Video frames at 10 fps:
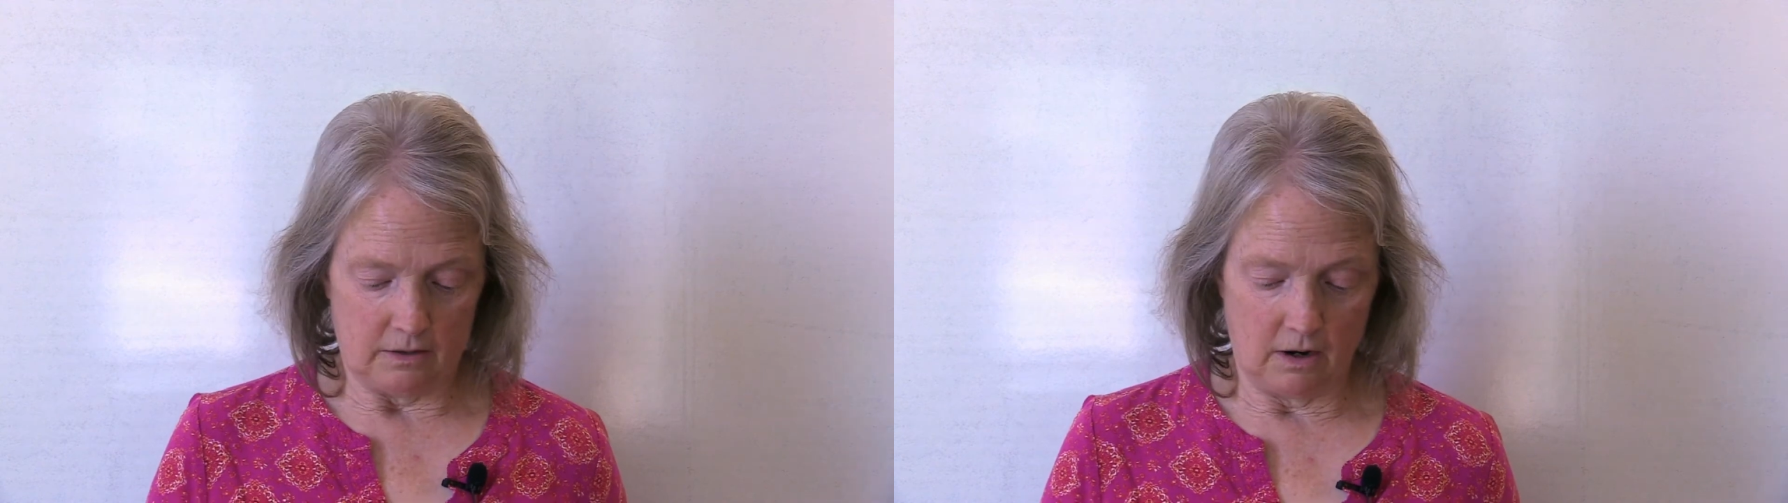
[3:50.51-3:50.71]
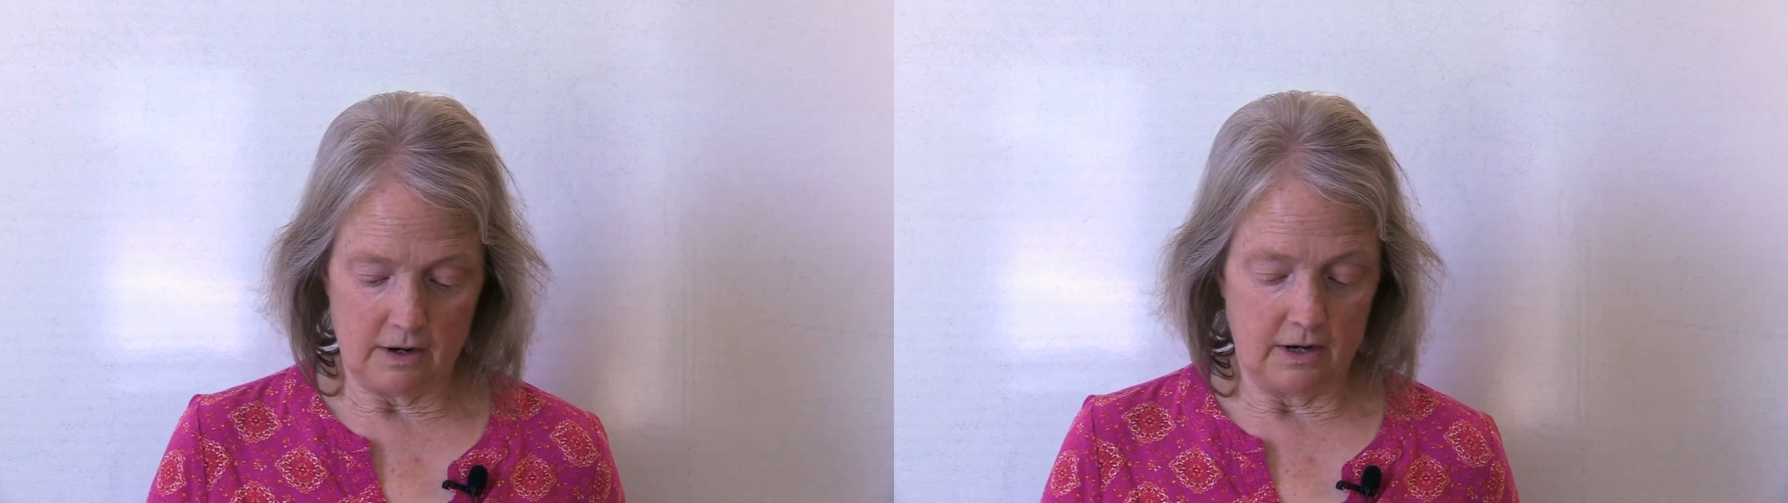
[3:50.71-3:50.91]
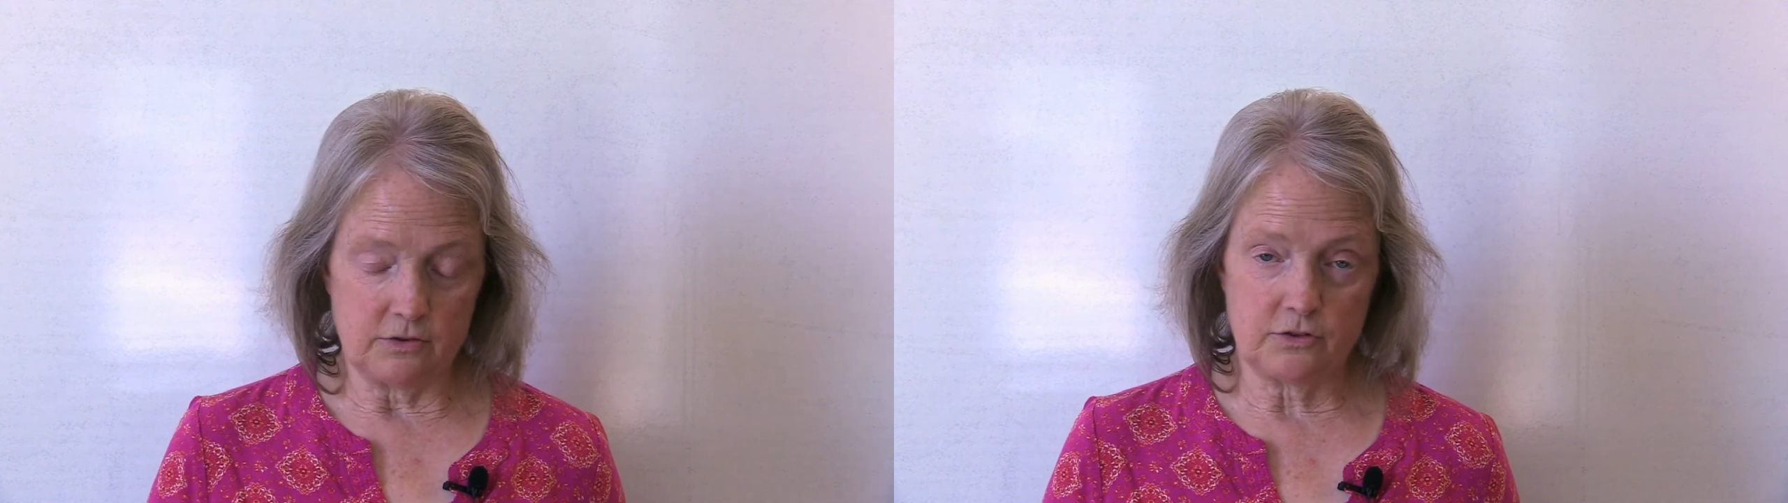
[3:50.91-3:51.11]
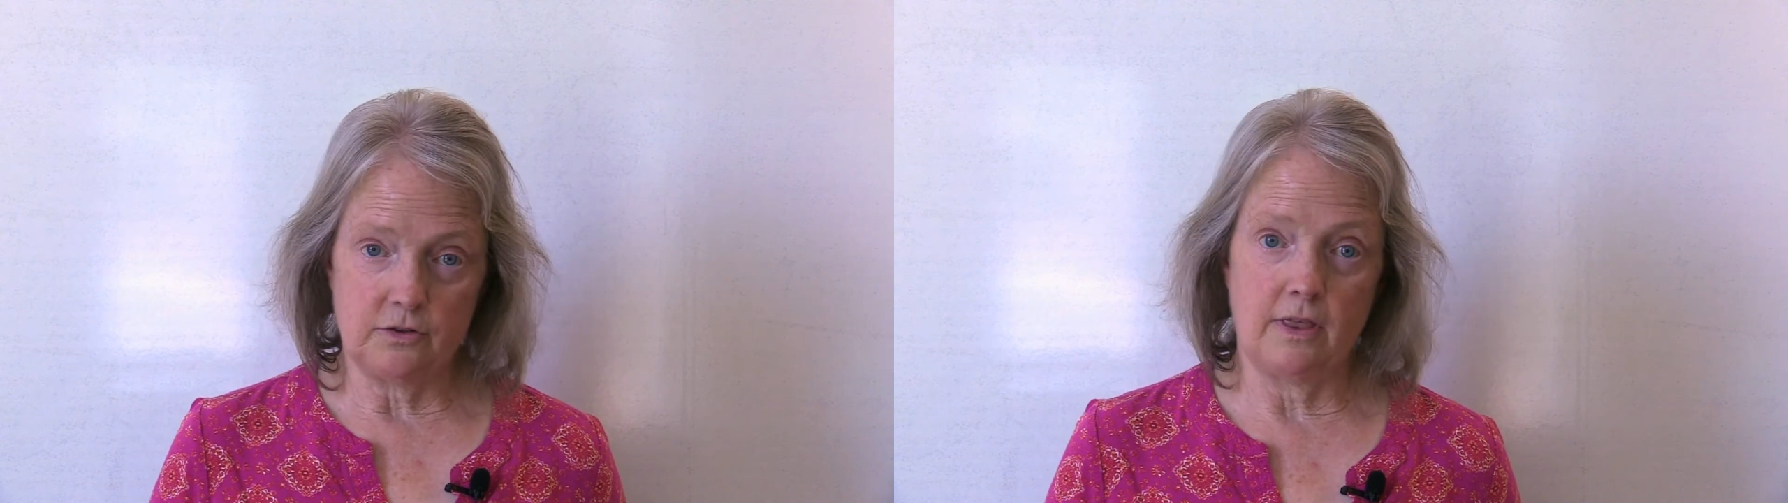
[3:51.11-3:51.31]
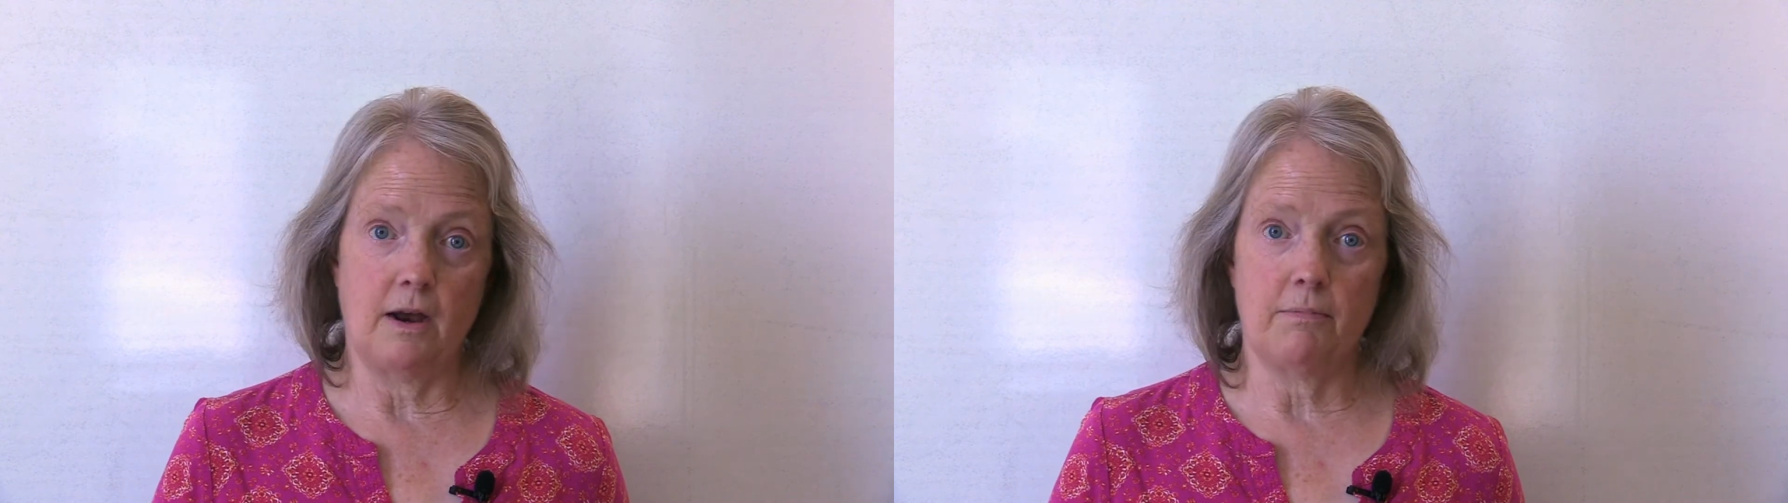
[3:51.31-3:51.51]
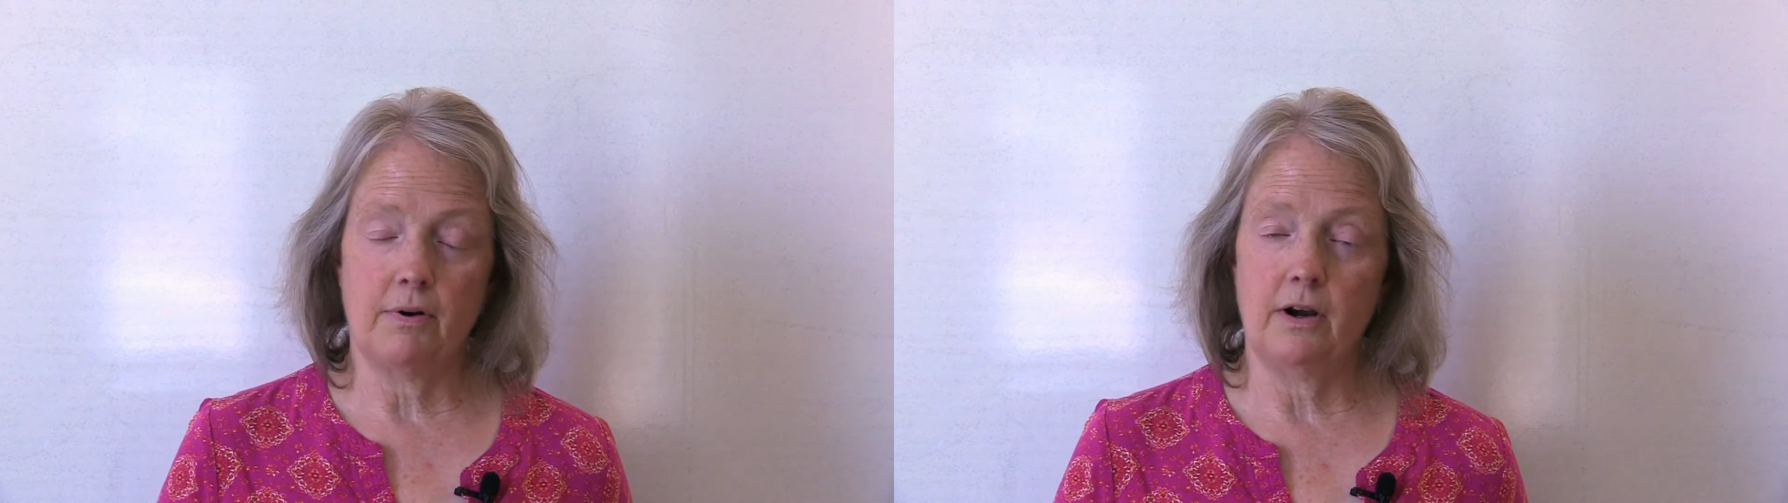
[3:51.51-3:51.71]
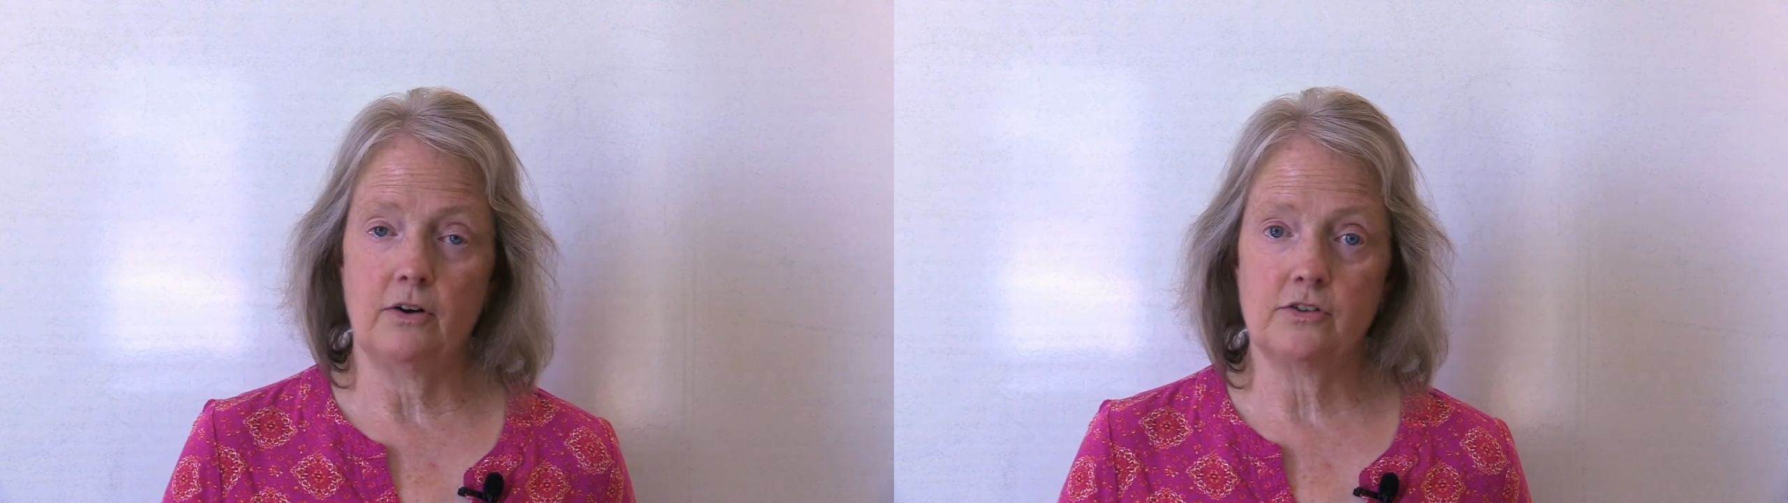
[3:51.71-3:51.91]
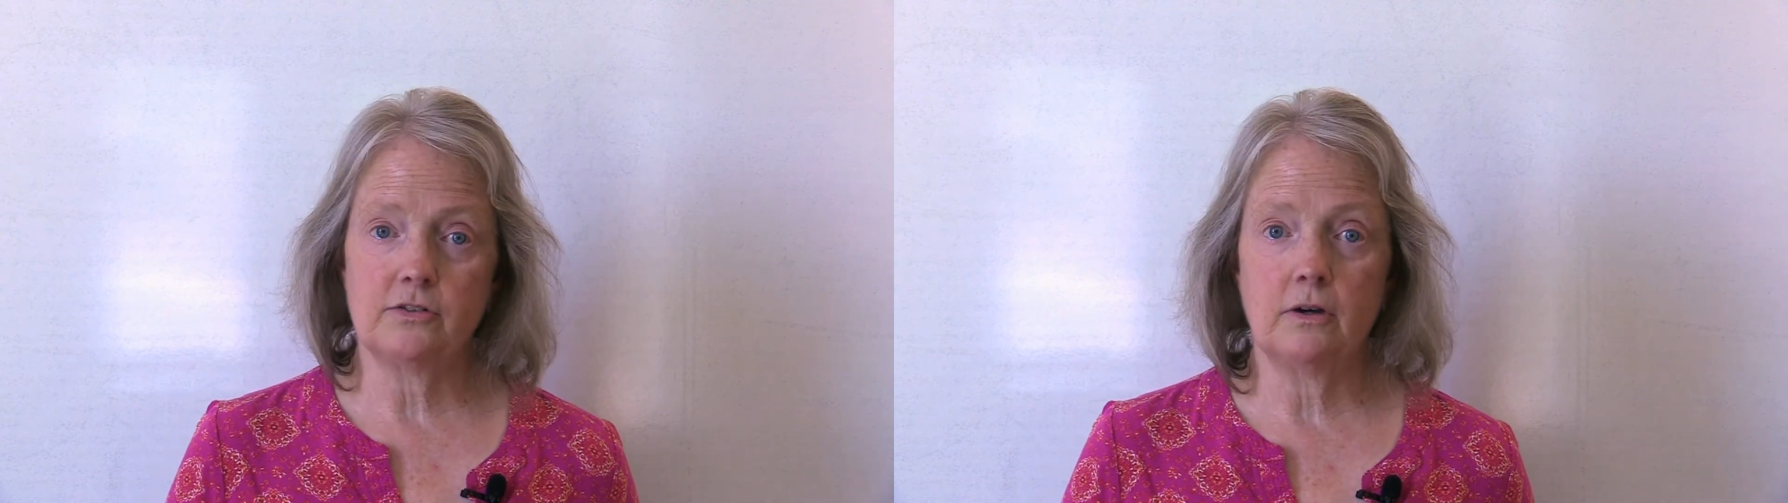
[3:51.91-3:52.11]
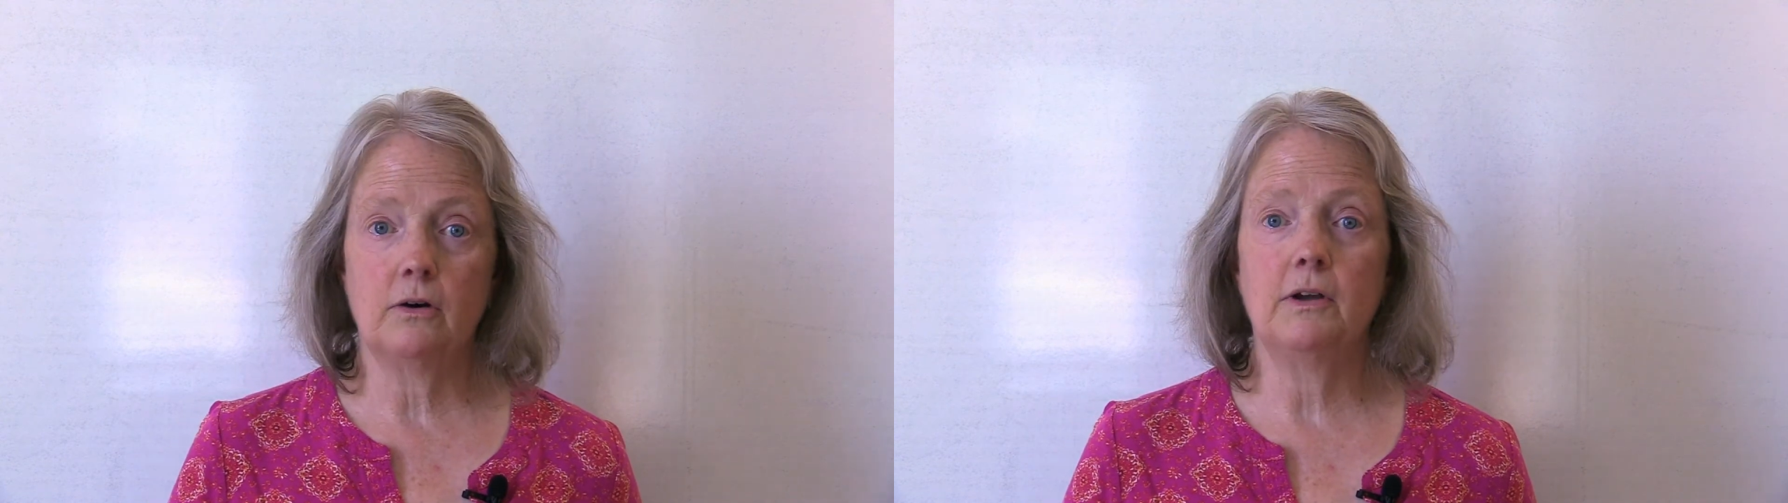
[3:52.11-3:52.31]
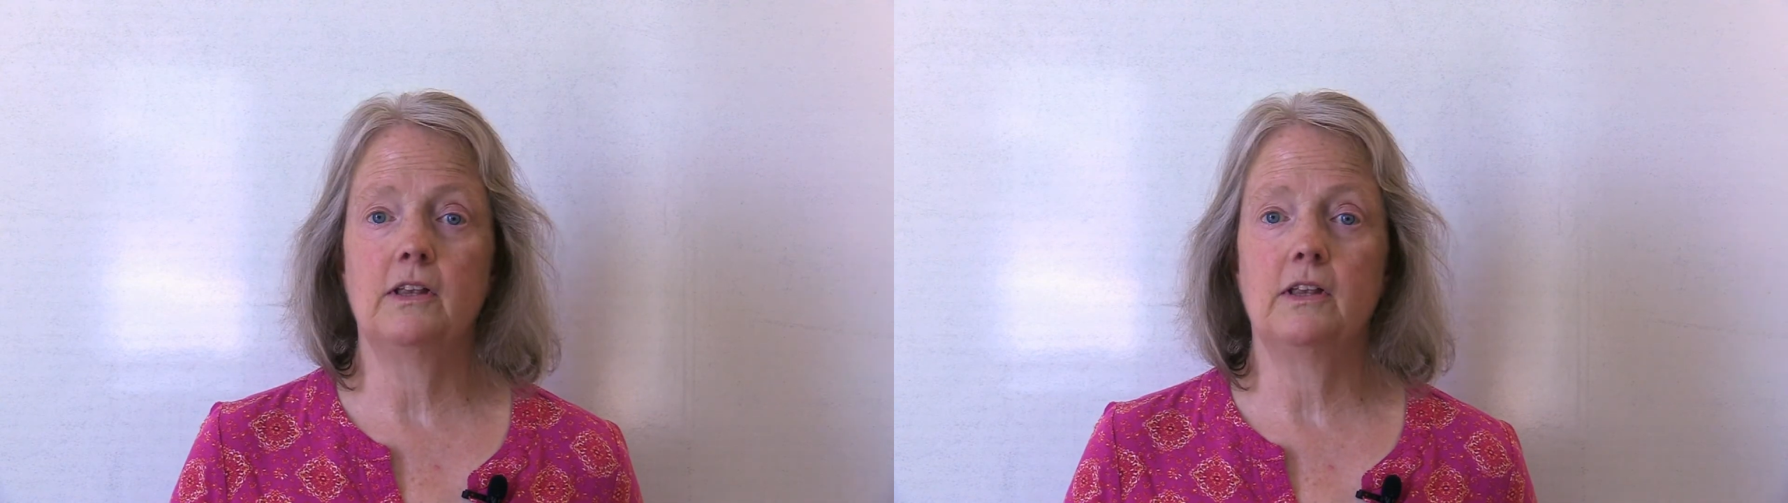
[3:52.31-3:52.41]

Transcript: God answered that prayer so